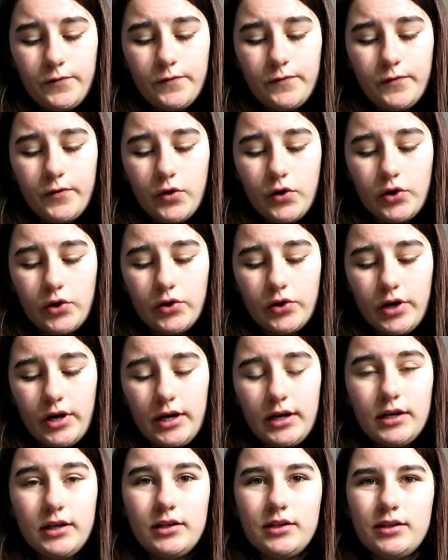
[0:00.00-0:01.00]

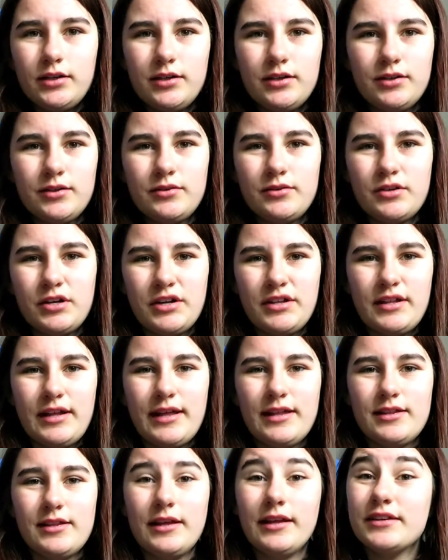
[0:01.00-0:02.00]
Fora, or I
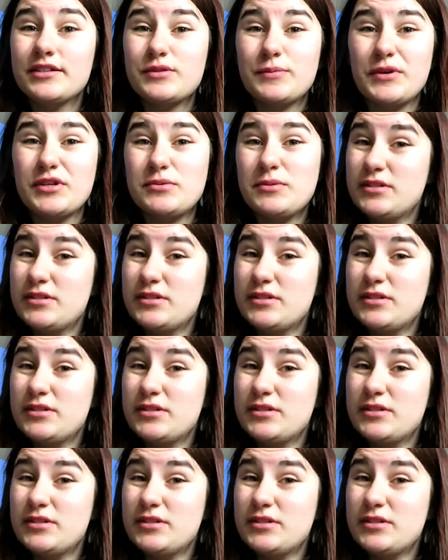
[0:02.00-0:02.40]
think it's supposed